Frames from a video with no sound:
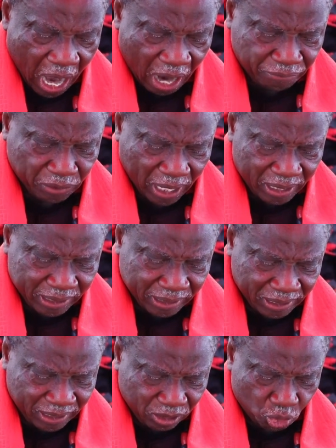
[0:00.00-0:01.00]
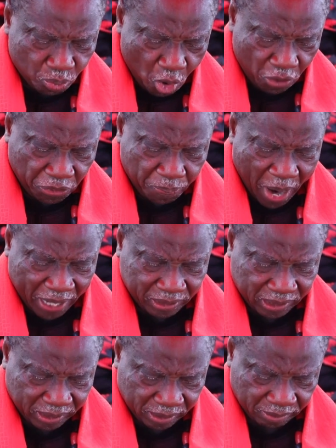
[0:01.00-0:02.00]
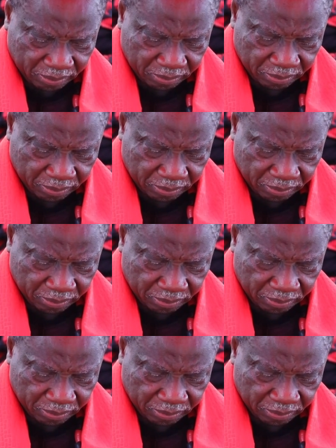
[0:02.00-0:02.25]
After listening to both parties,